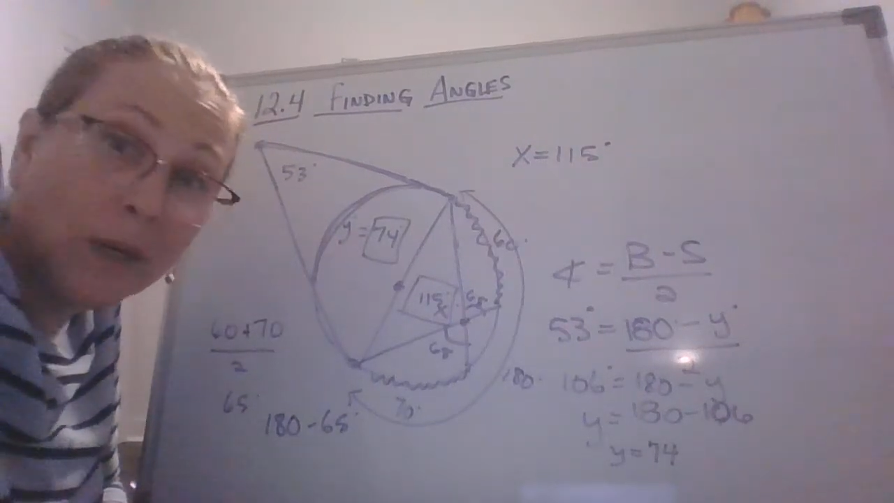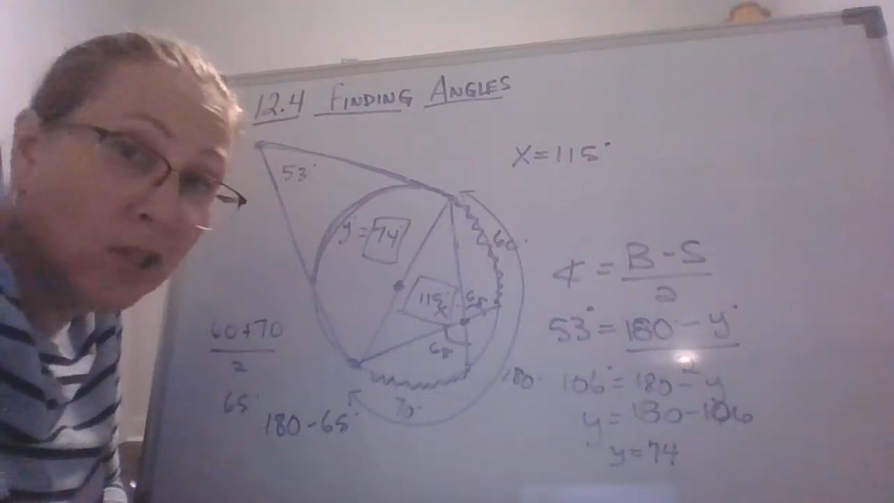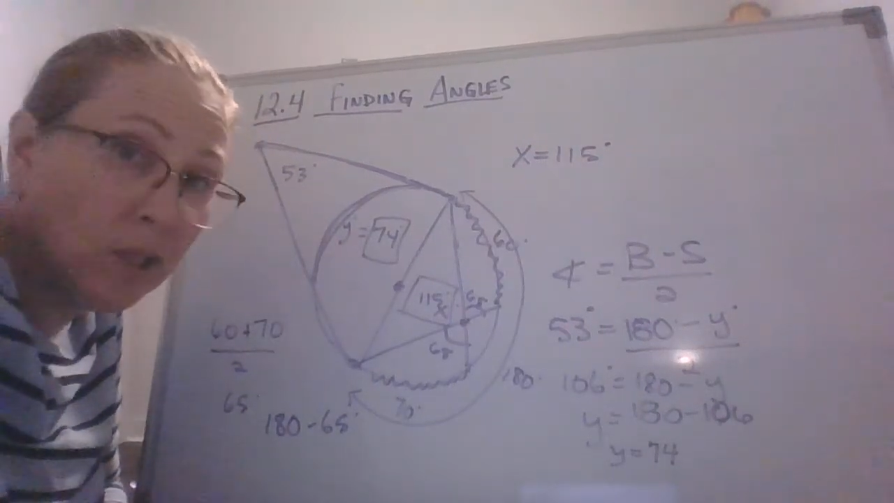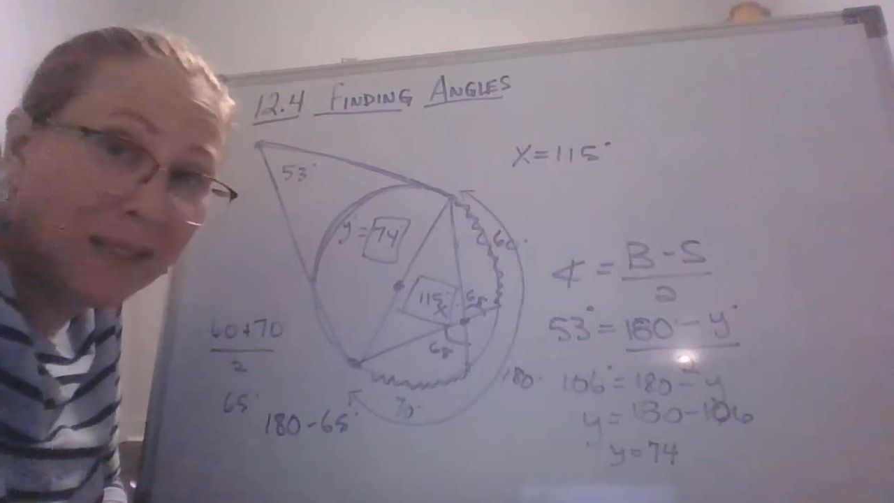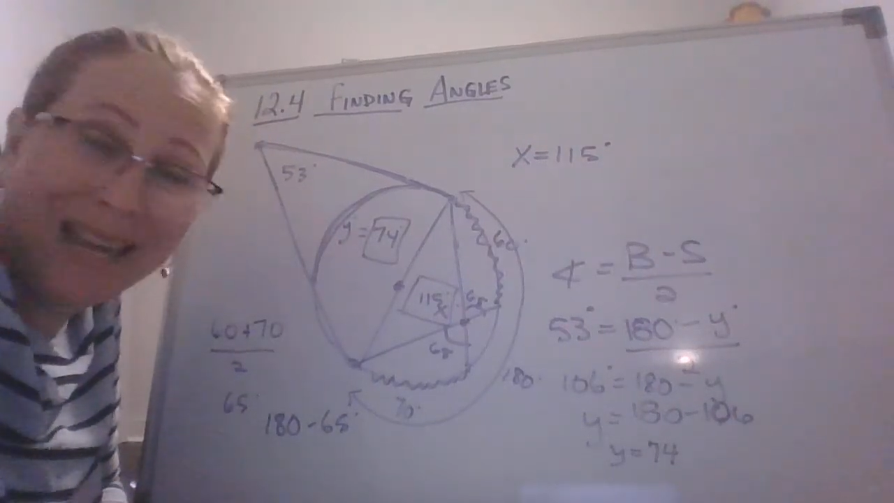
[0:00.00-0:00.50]
I
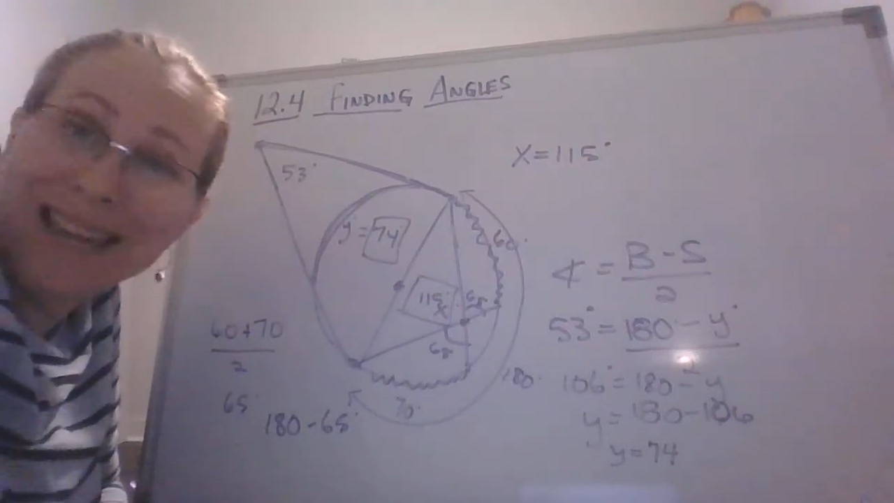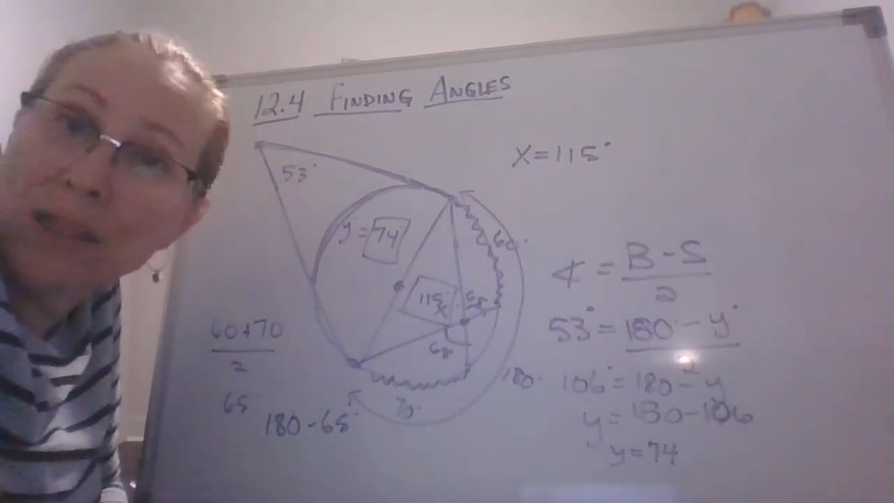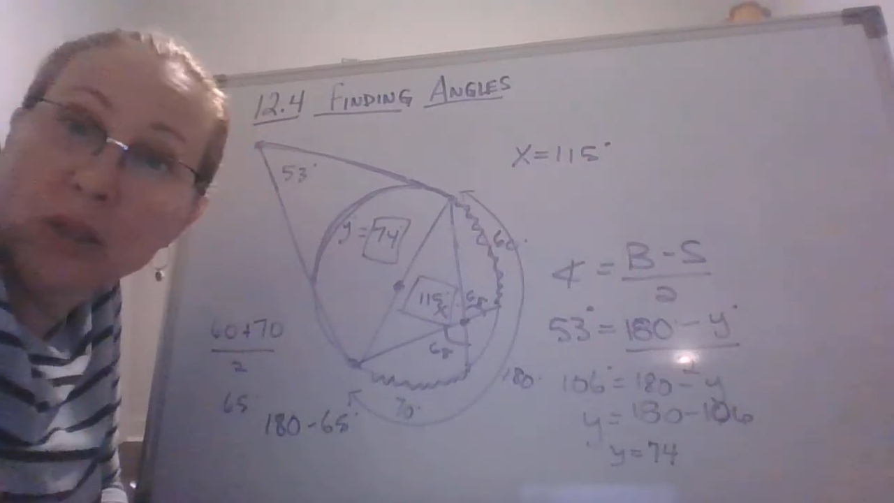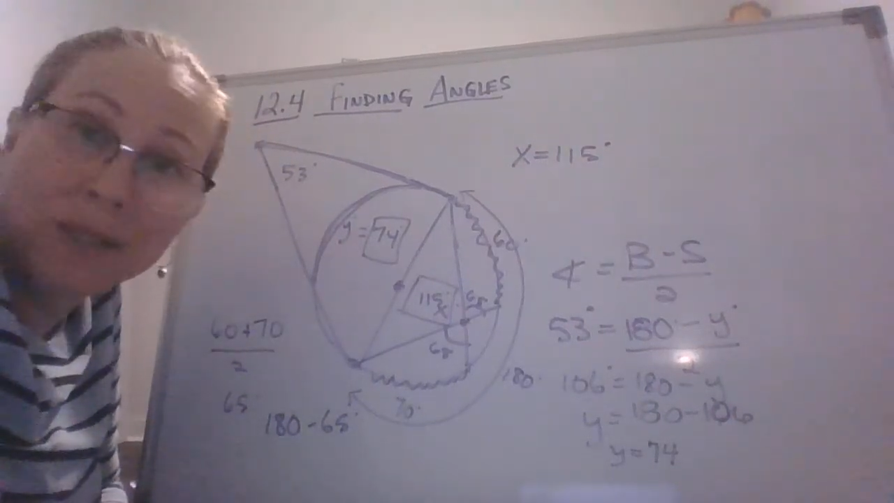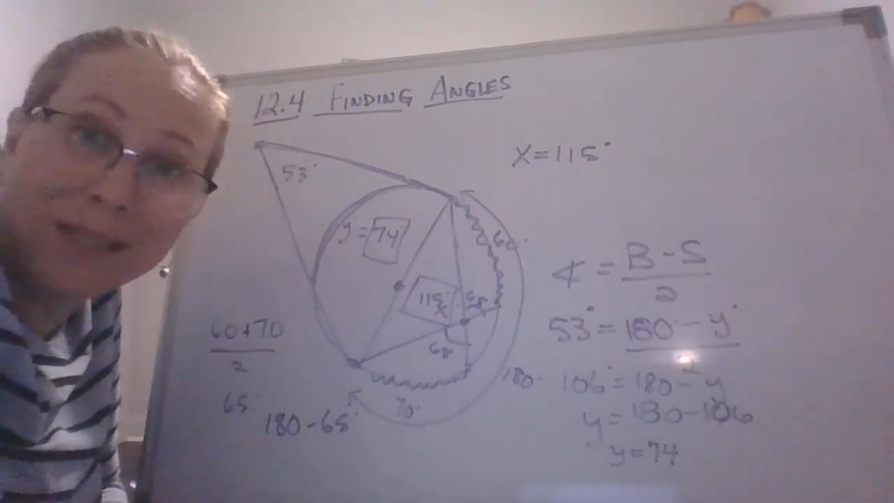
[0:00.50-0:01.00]
just take
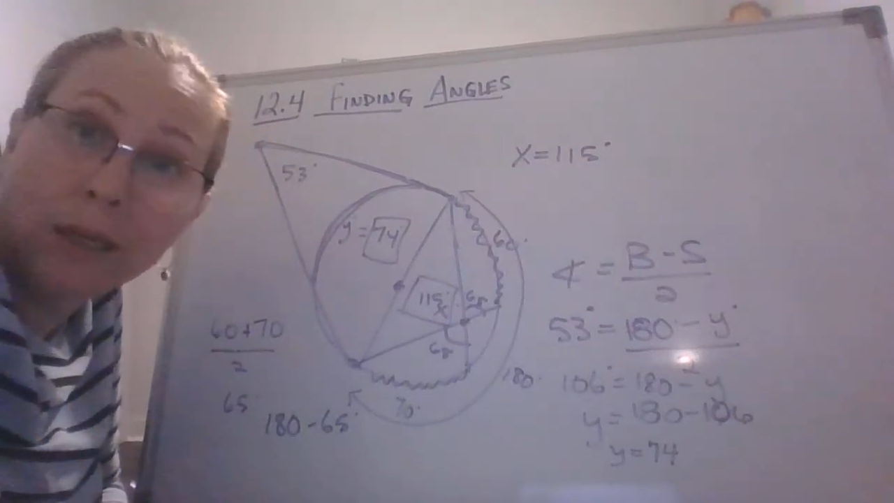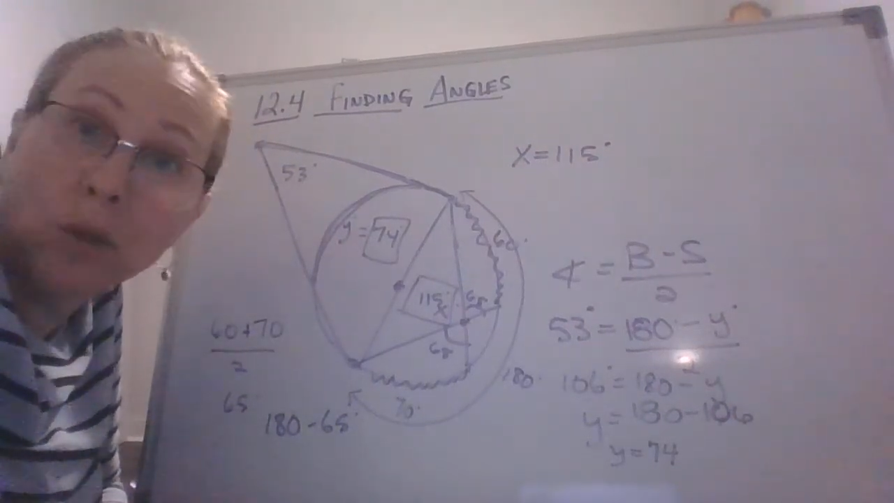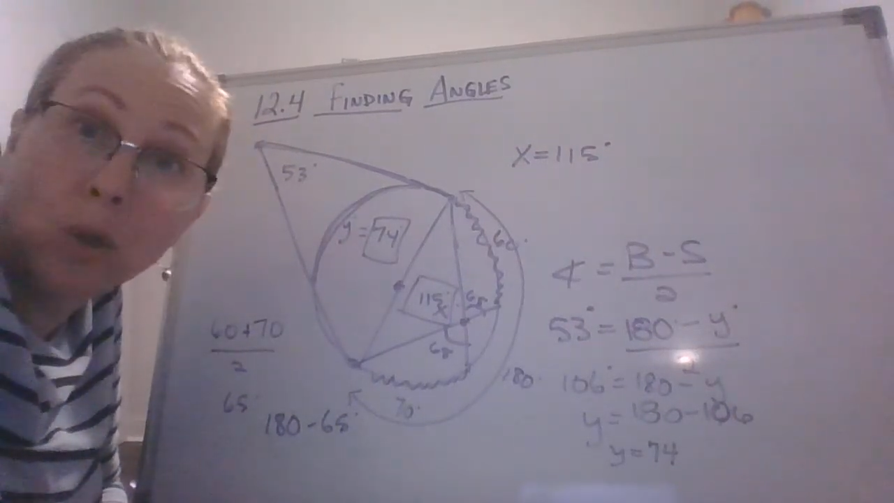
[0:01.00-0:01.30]
the single